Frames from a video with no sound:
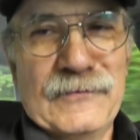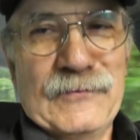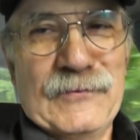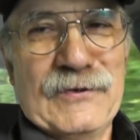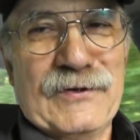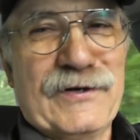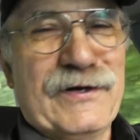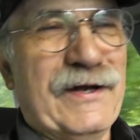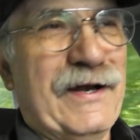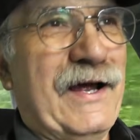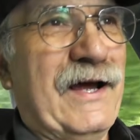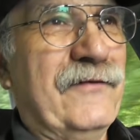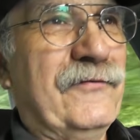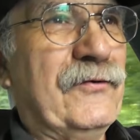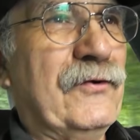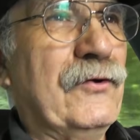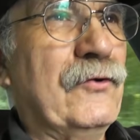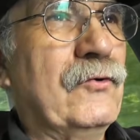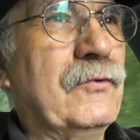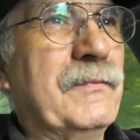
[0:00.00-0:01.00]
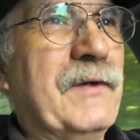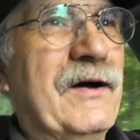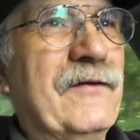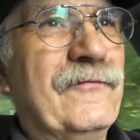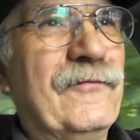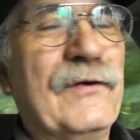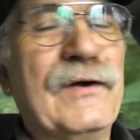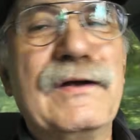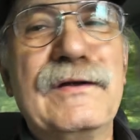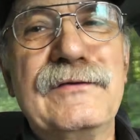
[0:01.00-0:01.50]
Well, good afternoon, my
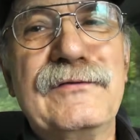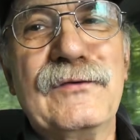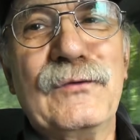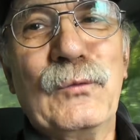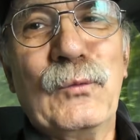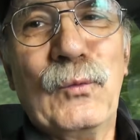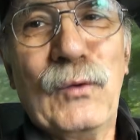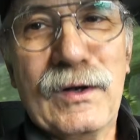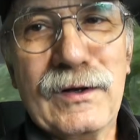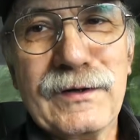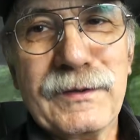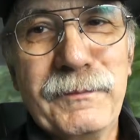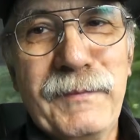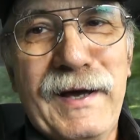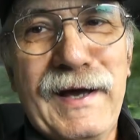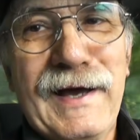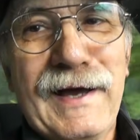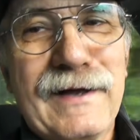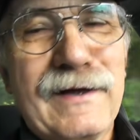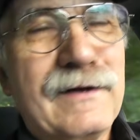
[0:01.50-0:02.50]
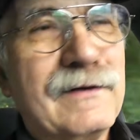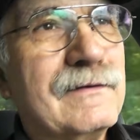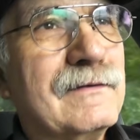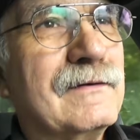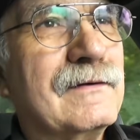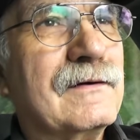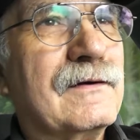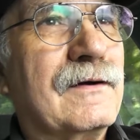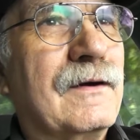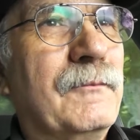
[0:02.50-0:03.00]
friends, and welcome back.
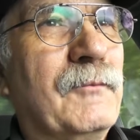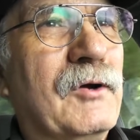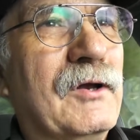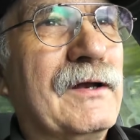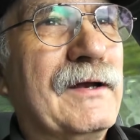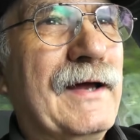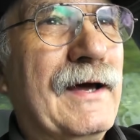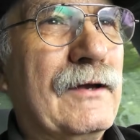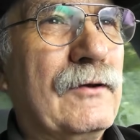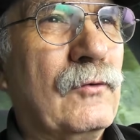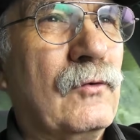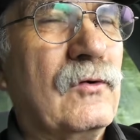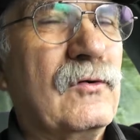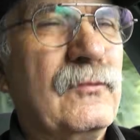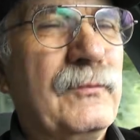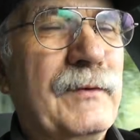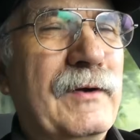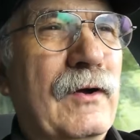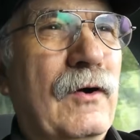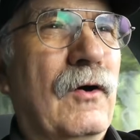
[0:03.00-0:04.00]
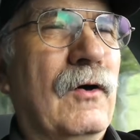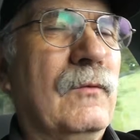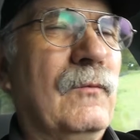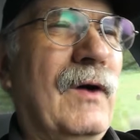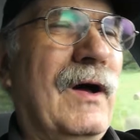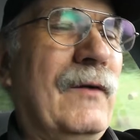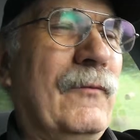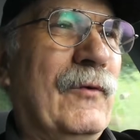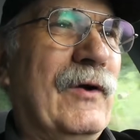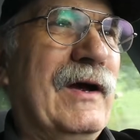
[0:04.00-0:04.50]
Cumberland Outdoorsman on
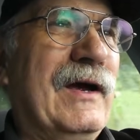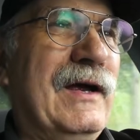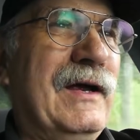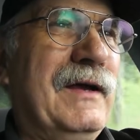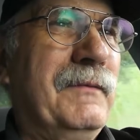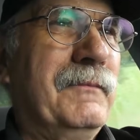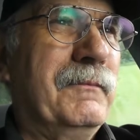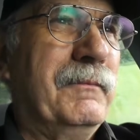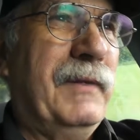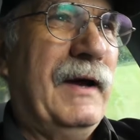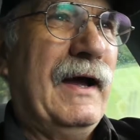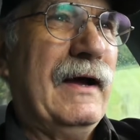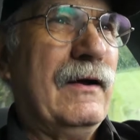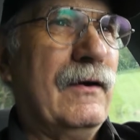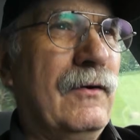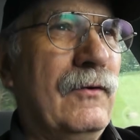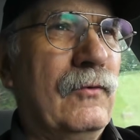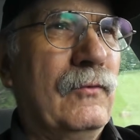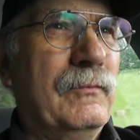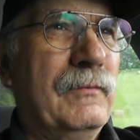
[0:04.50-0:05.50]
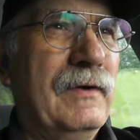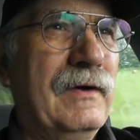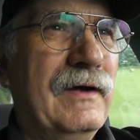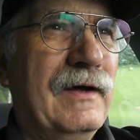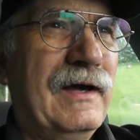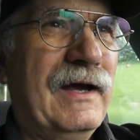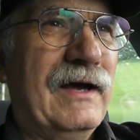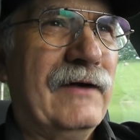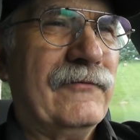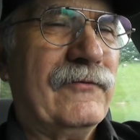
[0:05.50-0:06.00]
my way back home
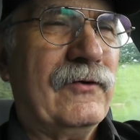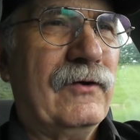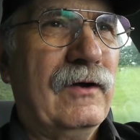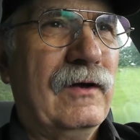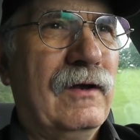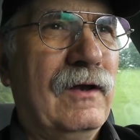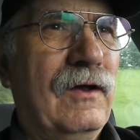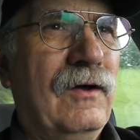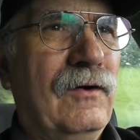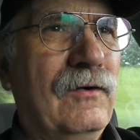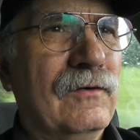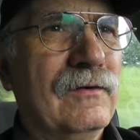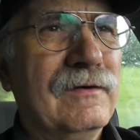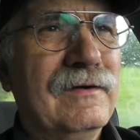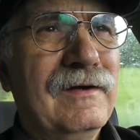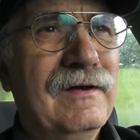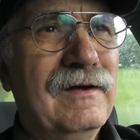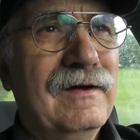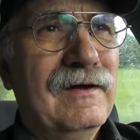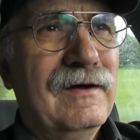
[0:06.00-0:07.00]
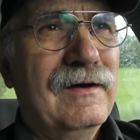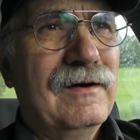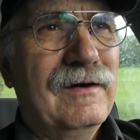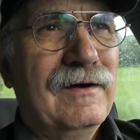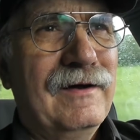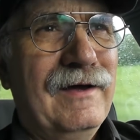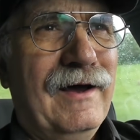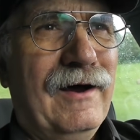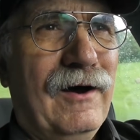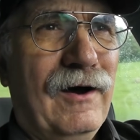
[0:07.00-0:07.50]
after a long,
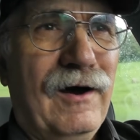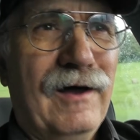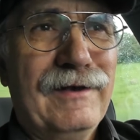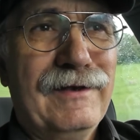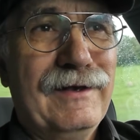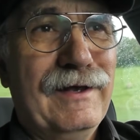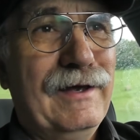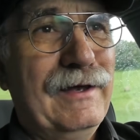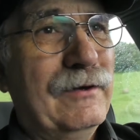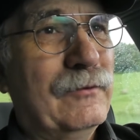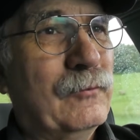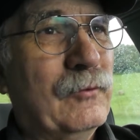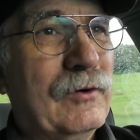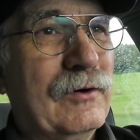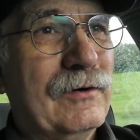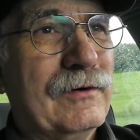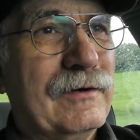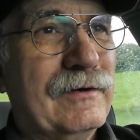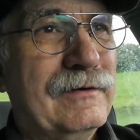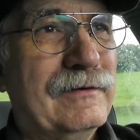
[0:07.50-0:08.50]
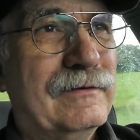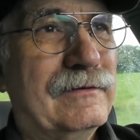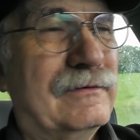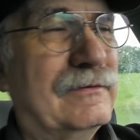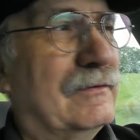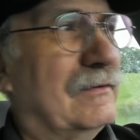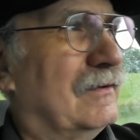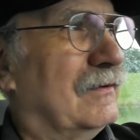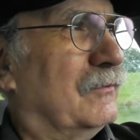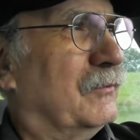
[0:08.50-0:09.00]
hot day at work.
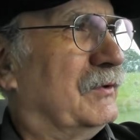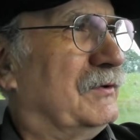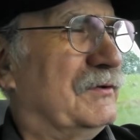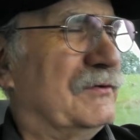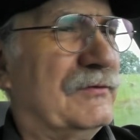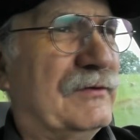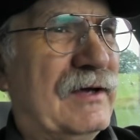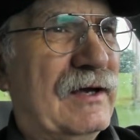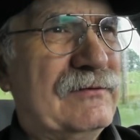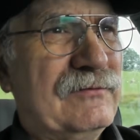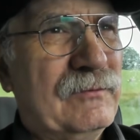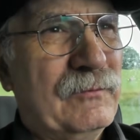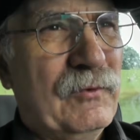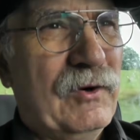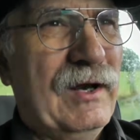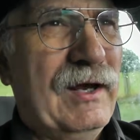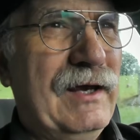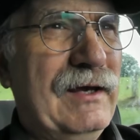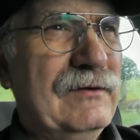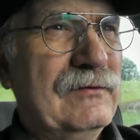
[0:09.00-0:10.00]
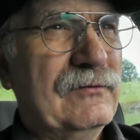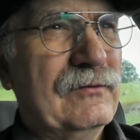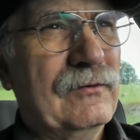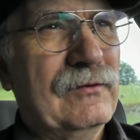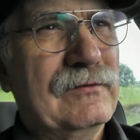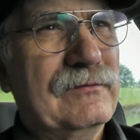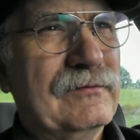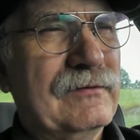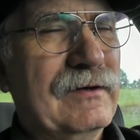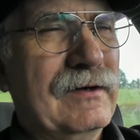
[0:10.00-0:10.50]
We just got some rain, so
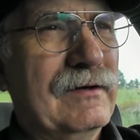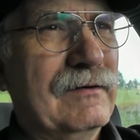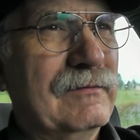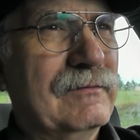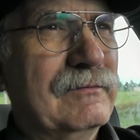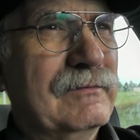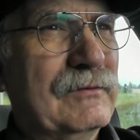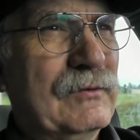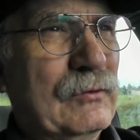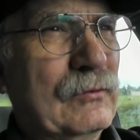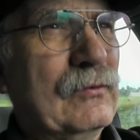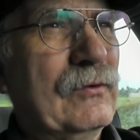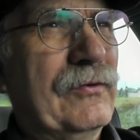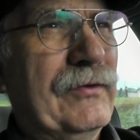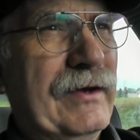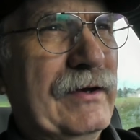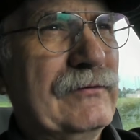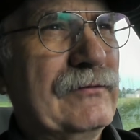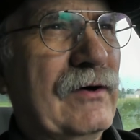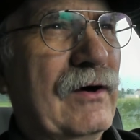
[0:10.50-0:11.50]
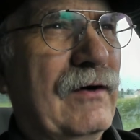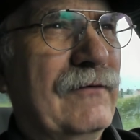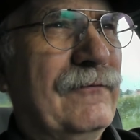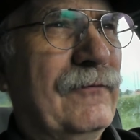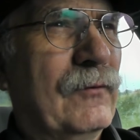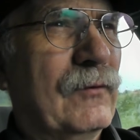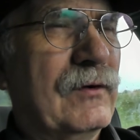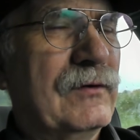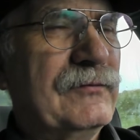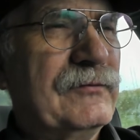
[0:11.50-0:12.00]
it's going to cool things off
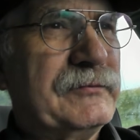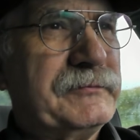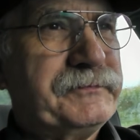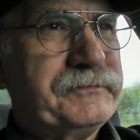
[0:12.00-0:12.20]
for us.